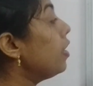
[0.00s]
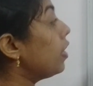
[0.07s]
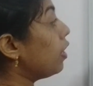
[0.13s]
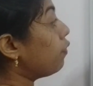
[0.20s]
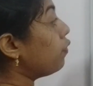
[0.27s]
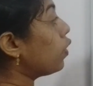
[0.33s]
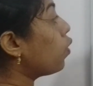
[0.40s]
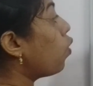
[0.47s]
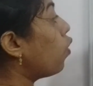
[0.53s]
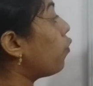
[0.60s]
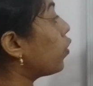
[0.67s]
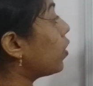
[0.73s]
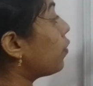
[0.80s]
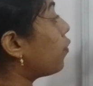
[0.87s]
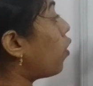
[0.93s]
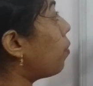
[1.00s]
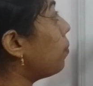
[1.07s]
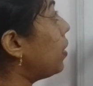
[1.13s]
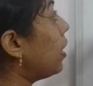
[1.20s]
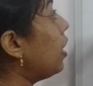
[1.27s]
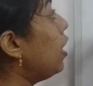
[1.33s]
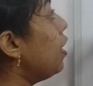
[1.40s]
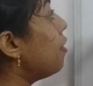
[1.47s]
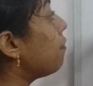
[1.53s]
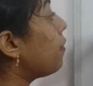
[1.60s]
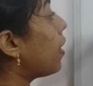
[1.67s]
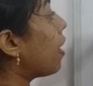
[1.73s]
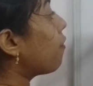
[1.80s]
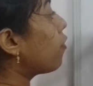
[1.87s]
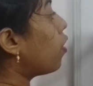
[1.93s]
If we go for the formula,
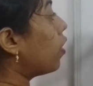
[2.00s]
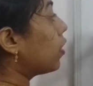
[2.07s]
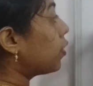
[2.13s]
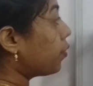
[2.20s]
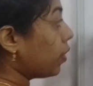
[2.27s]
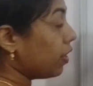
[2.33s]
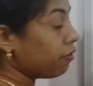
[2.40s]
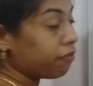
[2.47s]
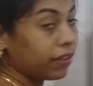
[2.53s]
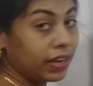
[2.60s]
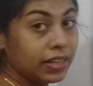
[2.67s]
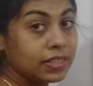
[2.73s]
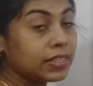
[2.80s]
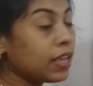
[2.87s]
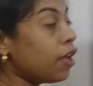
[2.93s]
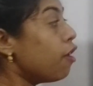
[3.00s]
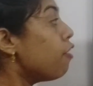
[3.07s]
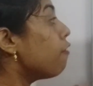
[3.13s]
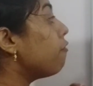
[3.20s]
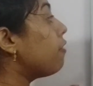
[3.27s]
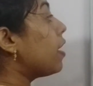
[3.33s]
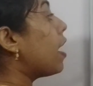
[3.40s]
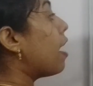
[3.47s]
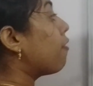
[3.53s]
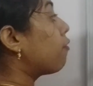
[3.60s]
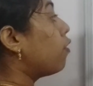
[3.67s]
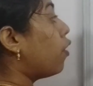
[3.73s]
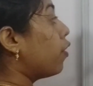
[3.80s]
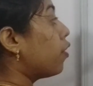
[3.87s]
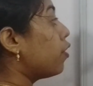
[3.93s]
we have got 3 friends, we
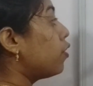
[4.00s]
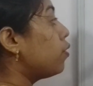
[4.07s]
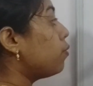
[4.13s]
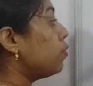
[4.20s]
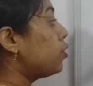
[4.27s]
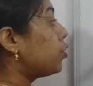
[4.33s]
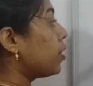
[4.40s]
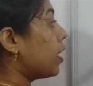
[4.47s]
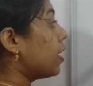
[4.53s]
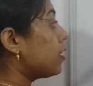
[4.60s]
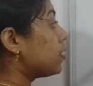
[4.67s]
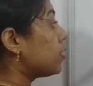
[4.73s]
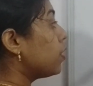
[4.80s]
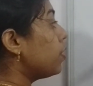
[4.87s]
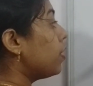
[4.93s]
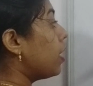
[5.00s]
have got 2 chairs,